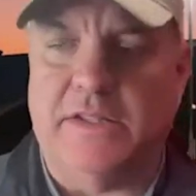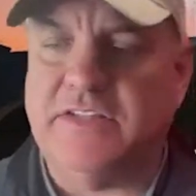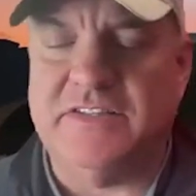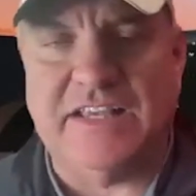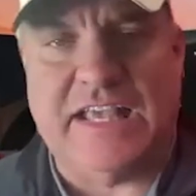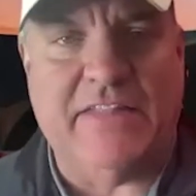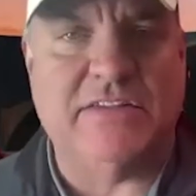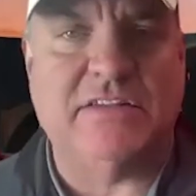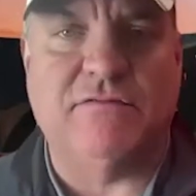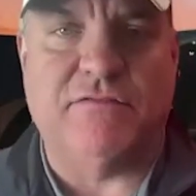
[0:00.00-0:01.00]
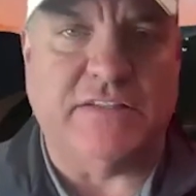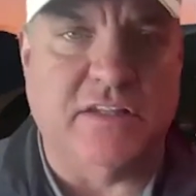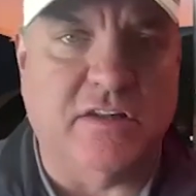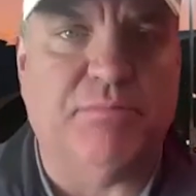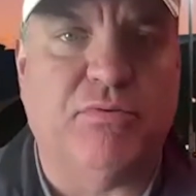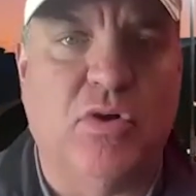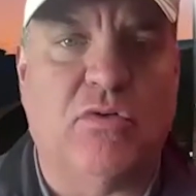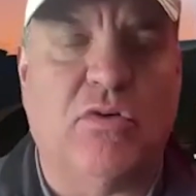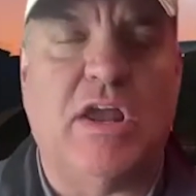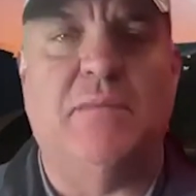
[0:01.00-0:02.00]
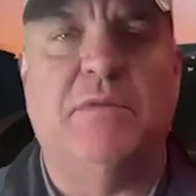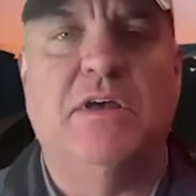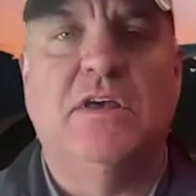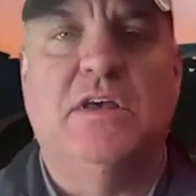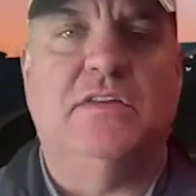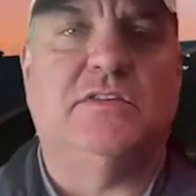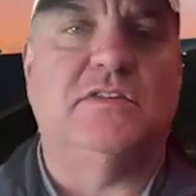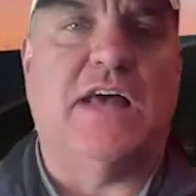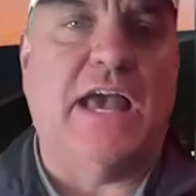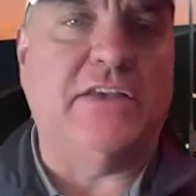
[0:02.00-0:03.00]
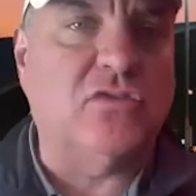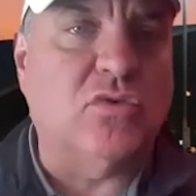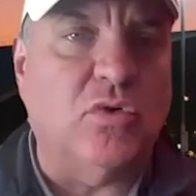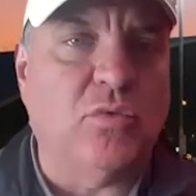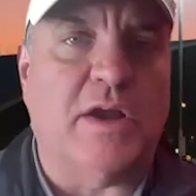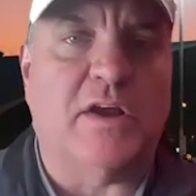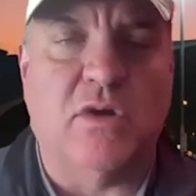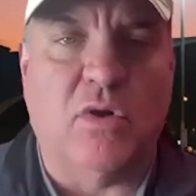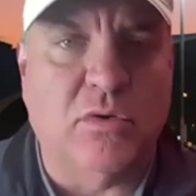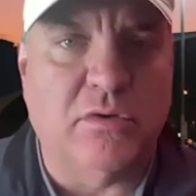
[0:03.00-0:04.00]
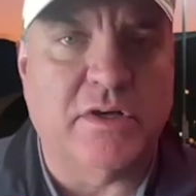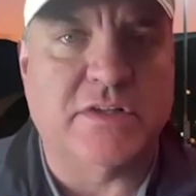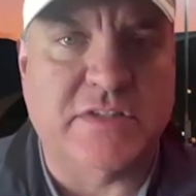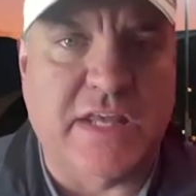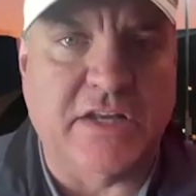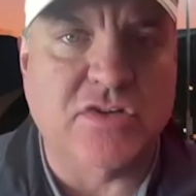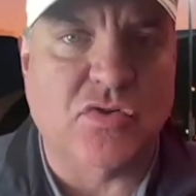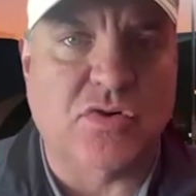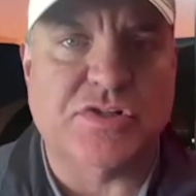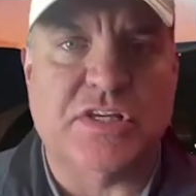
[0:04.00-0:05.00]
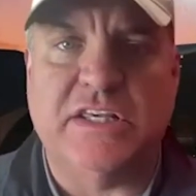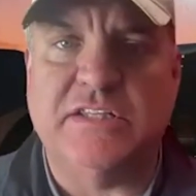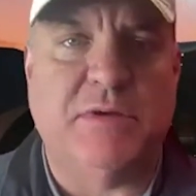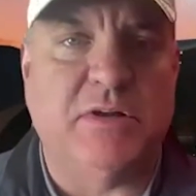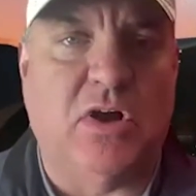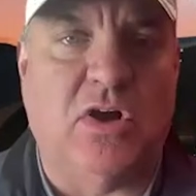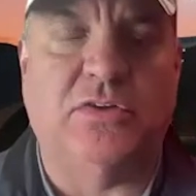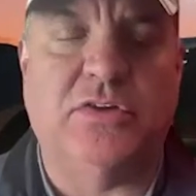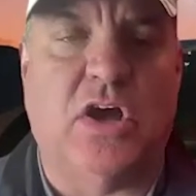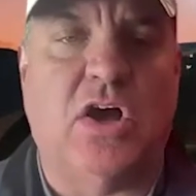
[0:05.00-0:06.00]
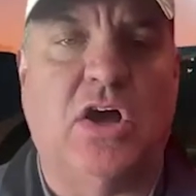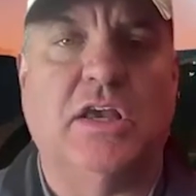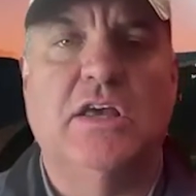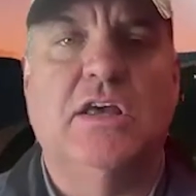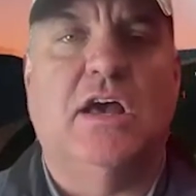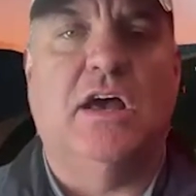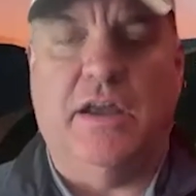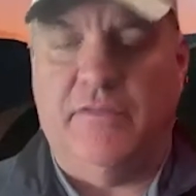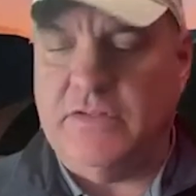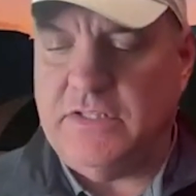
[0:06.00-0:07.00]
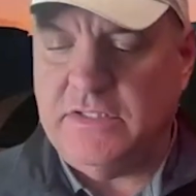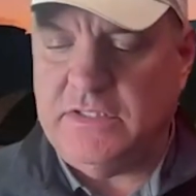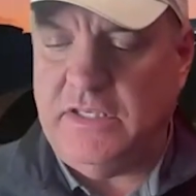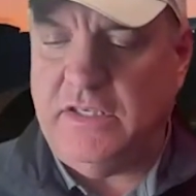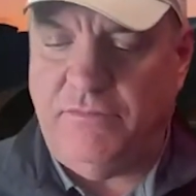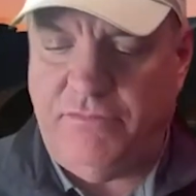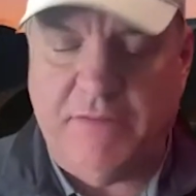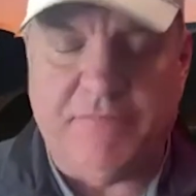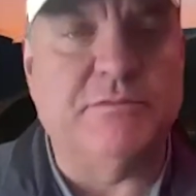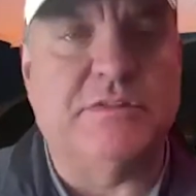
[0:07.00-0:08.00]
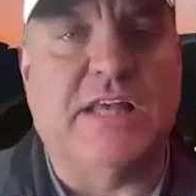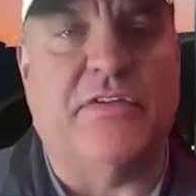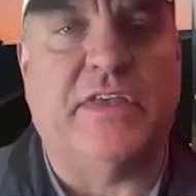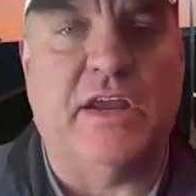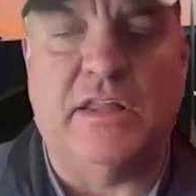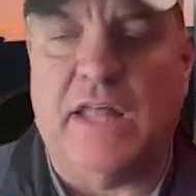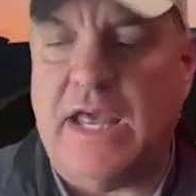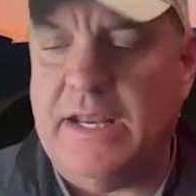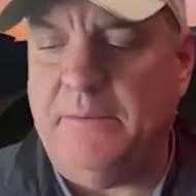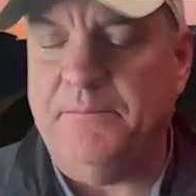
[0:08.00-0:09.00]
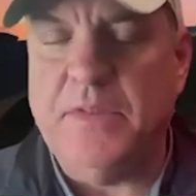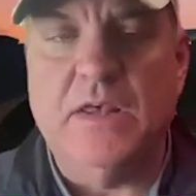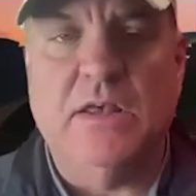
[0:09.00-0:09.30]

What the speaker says: This is a guy that's invested in the program. This is a high school record holder in the state of Georgia. He's been all dog ever since he flipped from South Carolina.